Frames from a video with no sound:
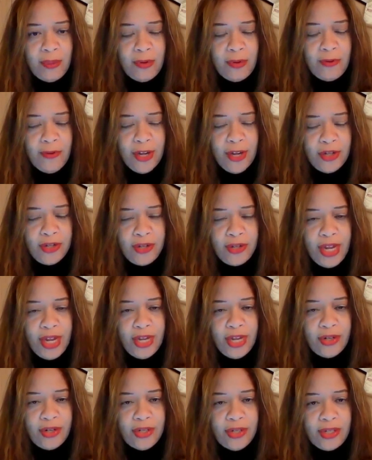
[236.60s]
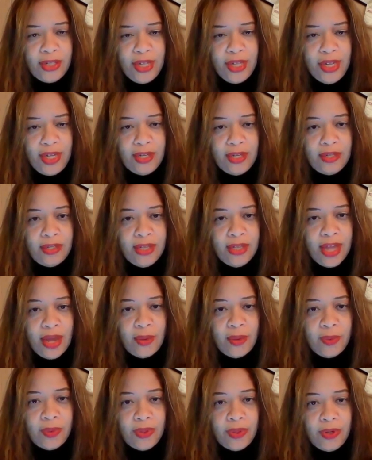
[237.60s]
professional agencies
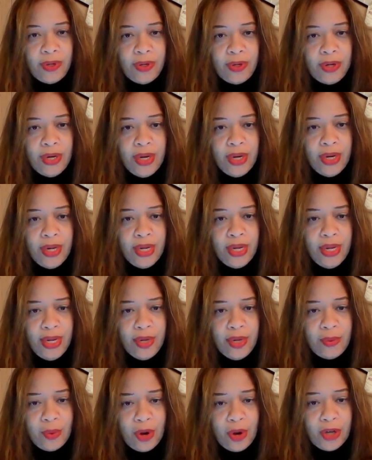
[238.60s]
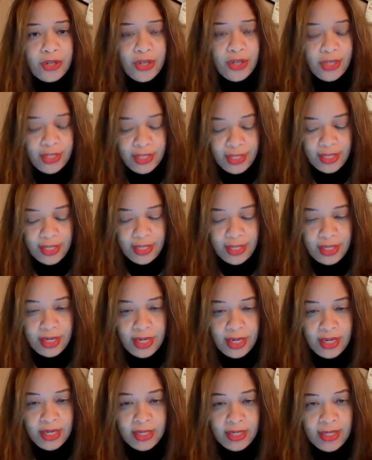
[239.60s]
that were in Washington,
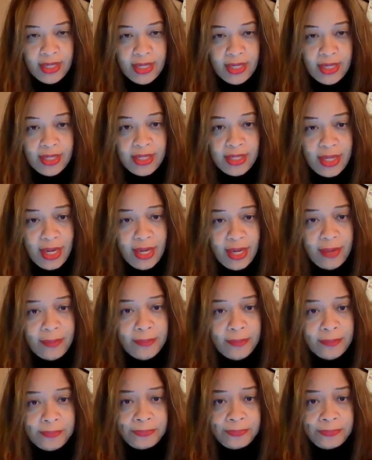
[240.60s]
D.C.